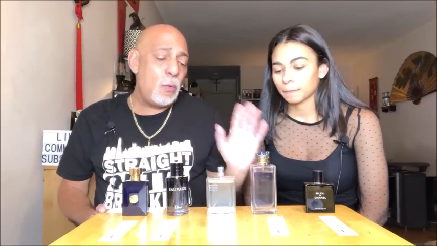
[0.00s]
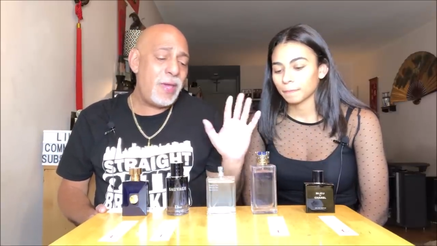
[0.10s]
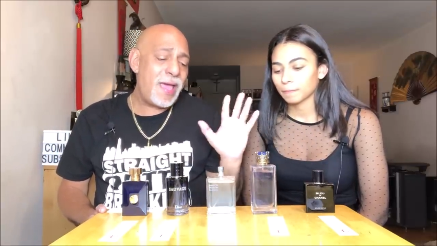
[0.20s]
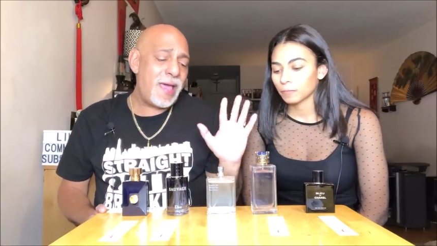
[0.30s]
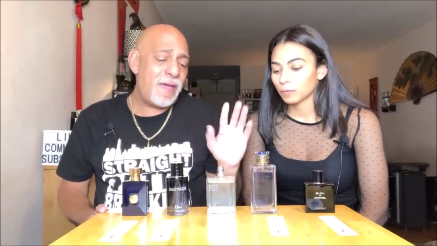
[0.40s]

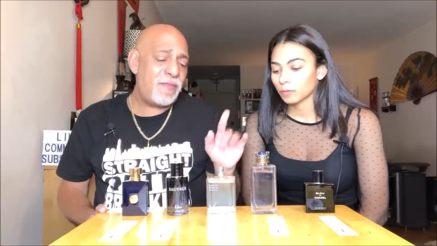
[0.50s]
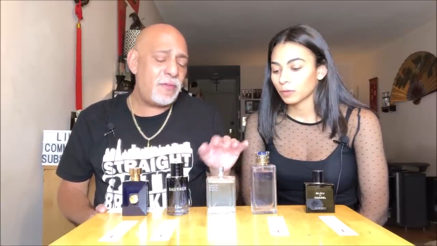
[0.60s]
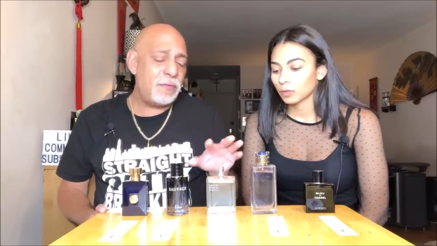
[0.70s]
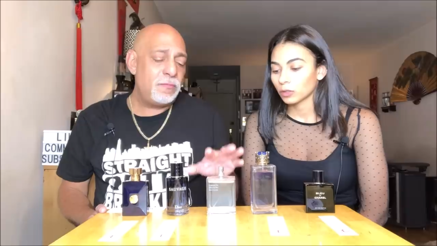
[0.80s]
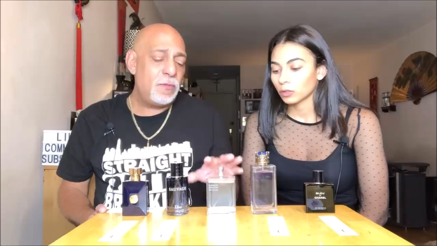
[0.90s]
Speaker 1: We
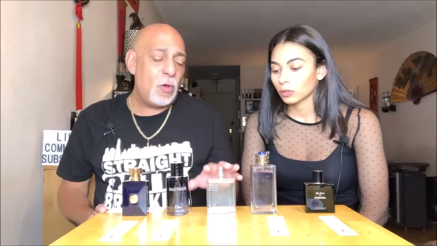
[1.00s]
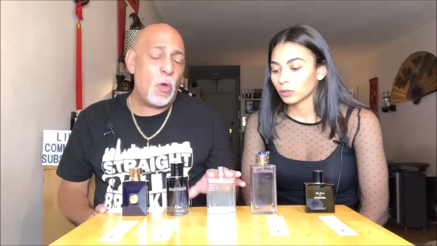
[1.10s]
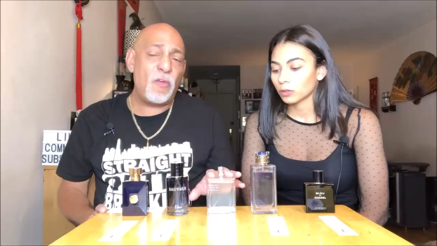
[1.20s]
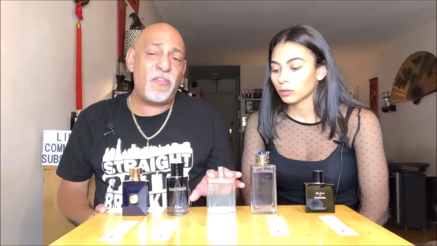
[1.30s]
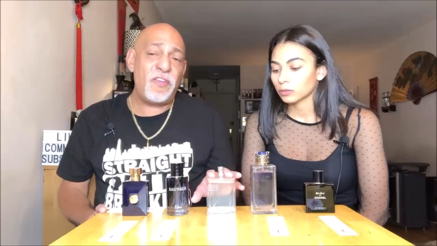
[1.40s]
have
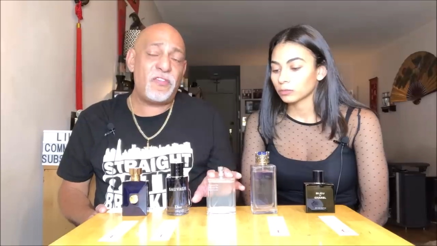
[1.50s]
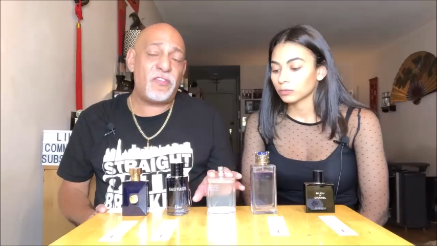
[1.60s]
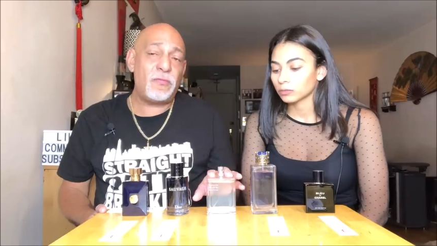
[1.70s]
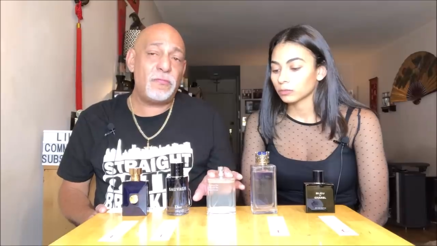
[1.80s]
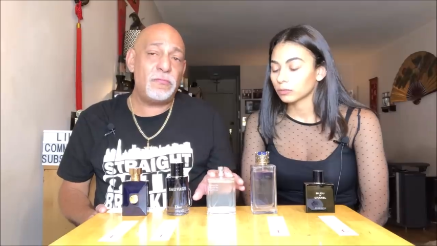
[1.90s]

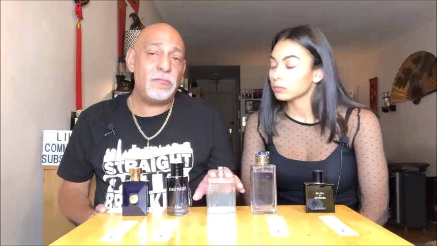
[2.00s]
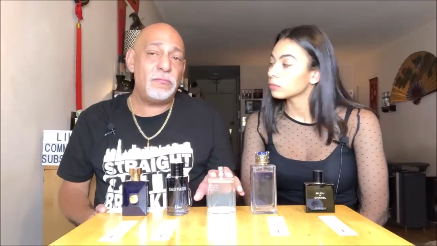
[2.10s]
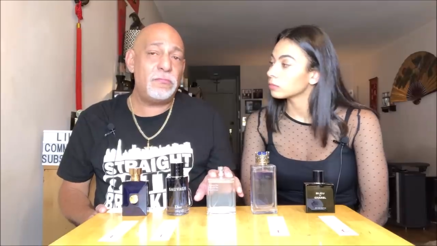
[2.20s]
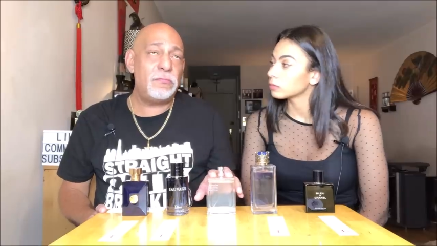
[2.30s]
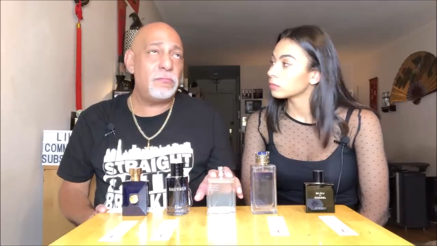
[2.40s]
Office
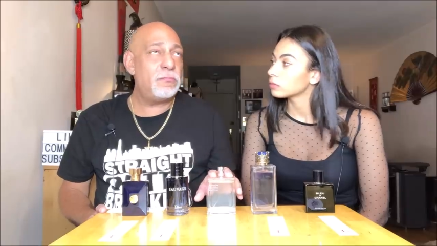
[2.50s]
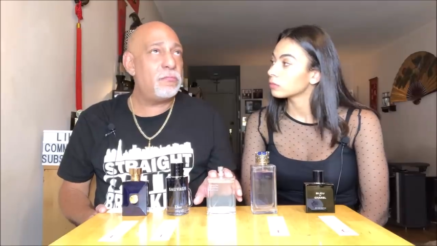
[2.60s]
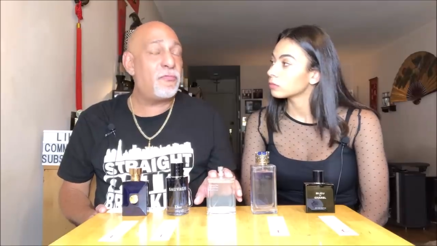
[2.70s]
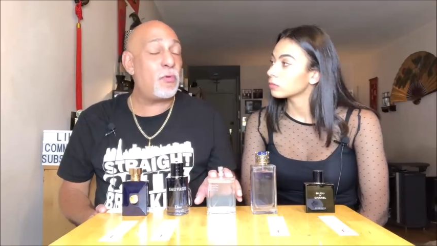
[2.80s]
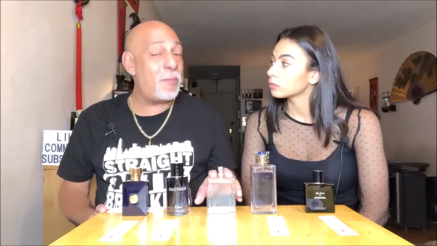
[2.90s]

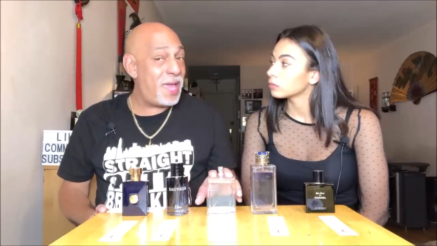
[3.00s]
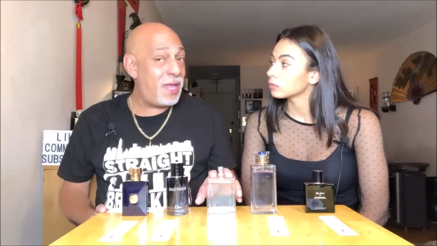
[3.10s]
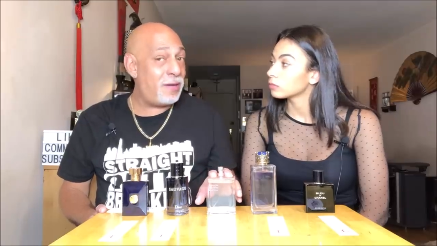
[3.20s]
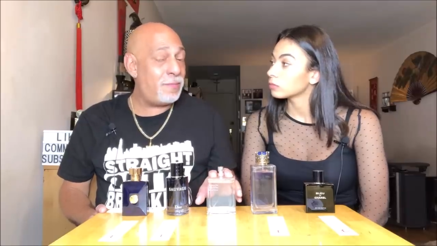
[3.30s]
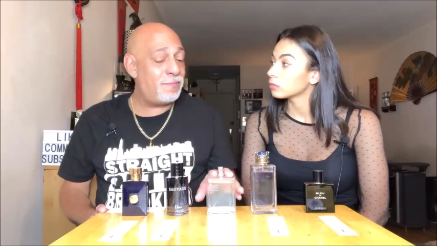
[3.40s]
For
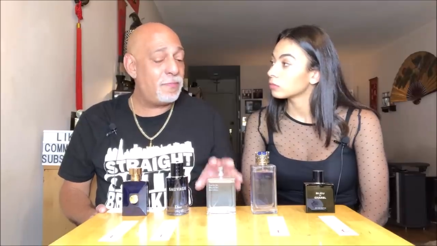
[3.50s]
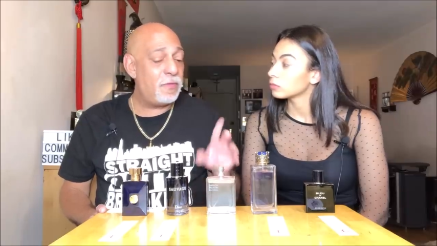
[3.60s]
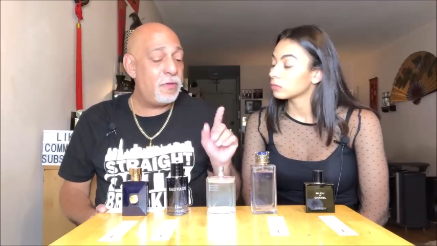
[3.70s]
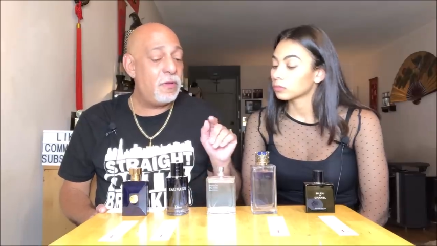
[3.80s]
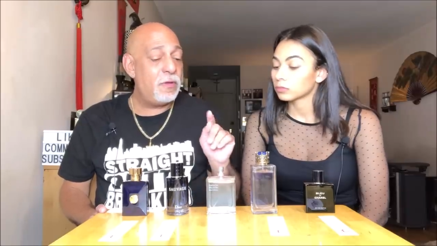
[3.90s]
Men,
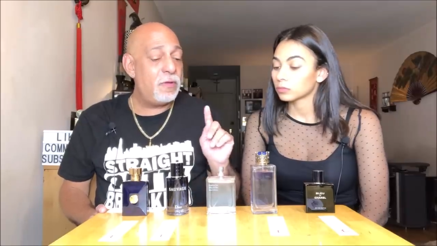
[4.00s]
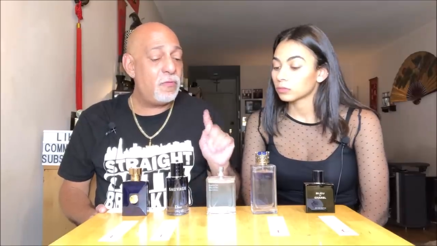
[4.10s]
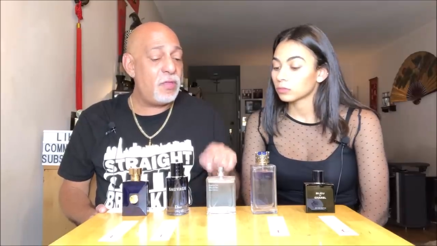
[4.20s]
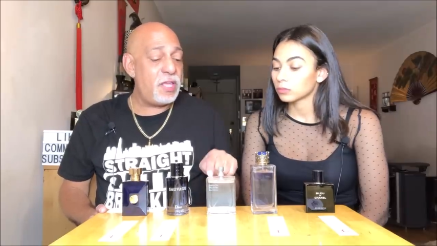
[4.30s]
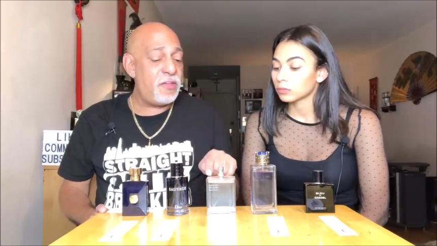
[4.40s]

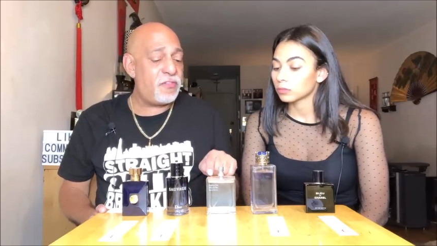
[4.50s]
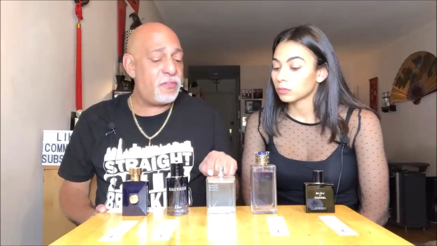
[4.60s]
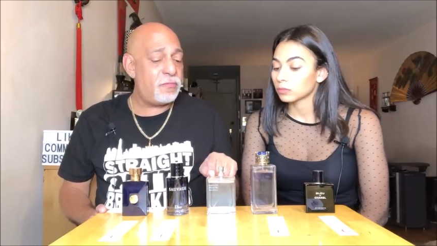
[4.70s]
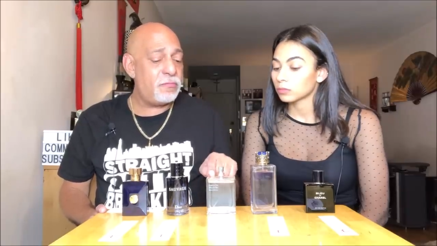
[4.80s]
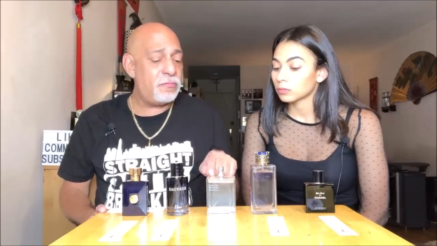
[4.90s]

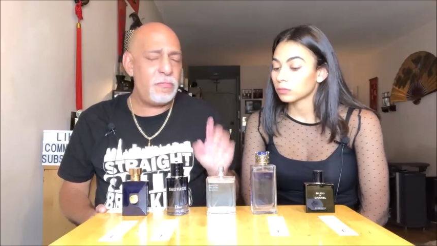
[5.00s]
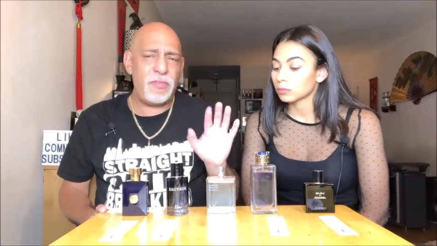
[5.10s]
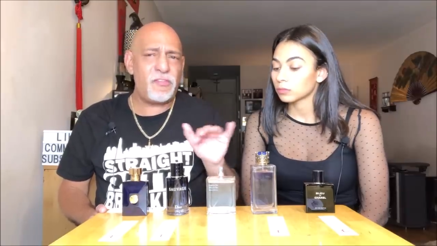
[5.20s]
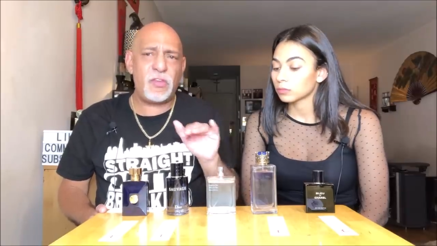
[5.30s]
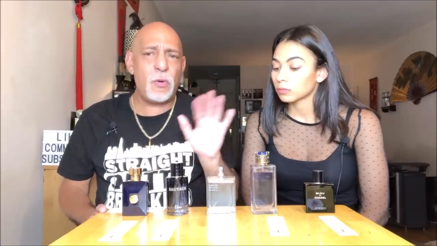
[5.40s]
released
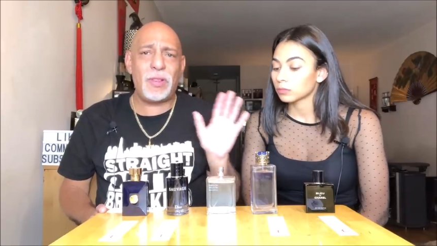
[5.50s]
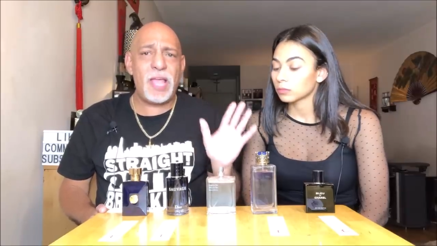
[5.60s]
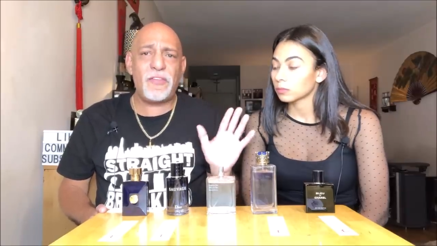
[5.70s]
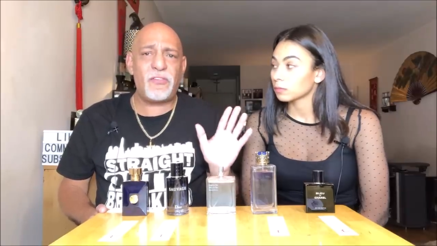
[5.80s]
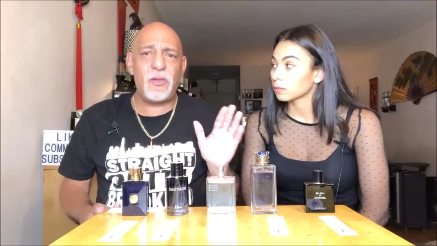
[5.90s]
this year or
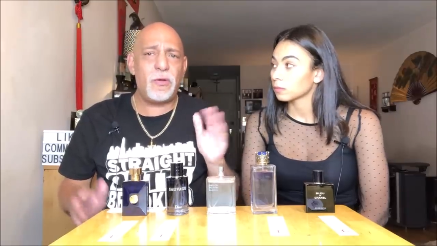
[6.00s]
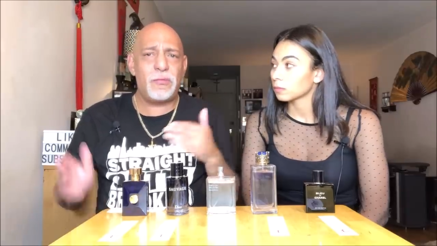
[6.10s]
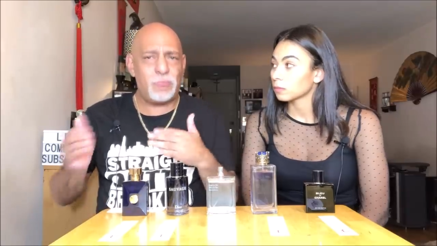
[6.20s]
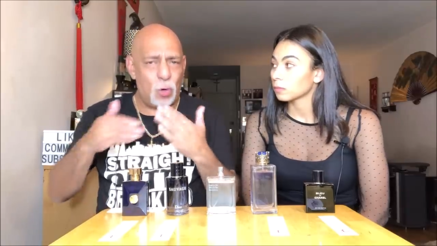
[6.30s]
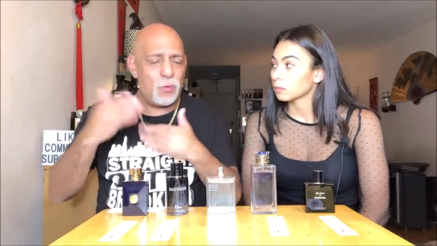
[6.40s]
last
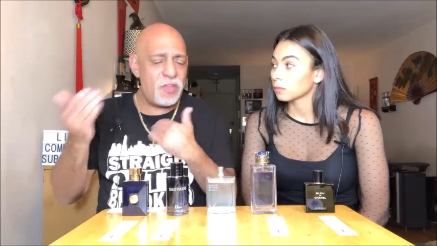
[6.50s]
year or